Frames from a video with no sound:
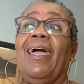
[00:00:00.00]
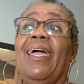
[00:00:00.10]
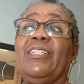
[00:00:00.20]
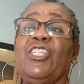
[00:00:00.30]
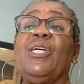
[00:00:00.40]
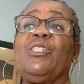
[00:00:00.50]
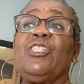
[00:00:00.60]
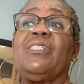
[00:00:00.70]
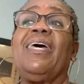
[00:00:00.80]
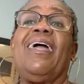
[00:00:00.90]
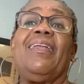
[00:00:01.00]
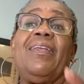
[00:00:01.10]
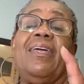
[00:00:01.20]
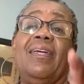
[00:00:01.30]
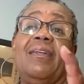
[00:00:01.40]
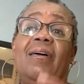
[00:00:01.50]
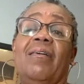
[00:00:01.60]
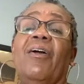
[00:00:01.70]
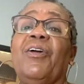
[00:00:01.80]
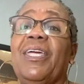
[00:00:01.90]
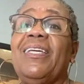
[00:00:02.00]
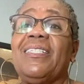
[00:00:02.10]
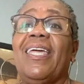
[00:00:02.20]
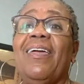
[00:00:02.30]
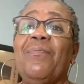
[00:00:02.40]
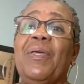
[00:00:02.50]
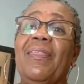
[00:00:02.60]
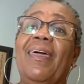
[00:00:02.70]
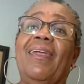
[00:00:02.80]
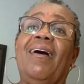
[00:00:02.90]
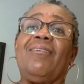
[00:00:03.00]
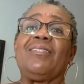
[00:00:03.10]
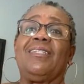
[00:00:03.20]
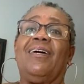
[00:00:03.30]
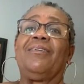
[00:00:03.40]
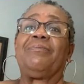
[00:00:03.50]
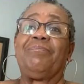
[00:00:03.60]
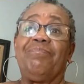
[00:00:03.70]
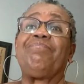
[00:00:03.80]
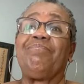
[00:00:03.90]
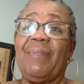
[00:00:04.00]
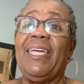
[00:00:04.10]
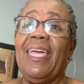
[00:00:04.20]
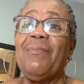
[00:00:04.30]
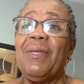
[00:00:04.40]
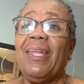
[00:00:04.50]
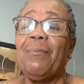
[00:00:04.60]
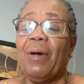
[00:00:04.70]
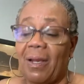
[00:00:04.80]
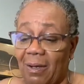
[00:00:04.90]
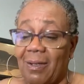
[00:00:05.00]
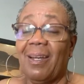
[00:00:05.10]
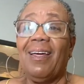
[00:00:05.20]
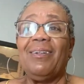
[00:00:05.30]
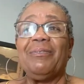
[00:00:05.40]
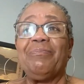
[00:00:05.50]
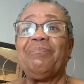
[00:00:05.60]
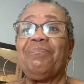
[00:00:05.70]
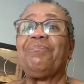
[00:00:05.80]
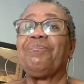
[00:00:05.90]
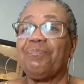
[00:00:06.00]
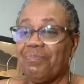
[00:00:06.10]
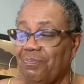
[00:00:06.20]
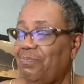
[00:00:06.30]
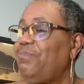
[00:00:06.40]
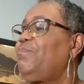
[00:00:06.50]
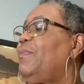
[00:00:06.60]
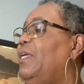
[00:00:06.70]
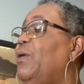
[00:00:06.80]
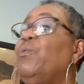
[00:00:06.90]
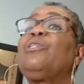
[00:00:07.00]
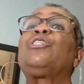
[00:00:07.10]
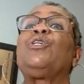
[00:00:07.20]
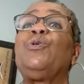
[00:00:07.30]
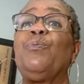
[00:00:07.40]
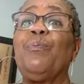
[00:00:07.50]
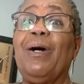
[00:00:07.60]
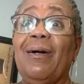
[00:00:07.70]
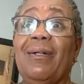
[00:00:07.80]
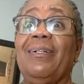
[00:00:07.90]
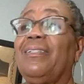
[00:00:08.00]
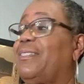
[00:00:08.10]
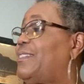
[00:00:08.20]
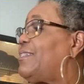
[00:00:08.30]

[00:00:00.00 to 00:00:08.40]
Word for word: And she had just, and, and uh, her kids gave me that also. They gave me that bottle of cologne. It was humongous.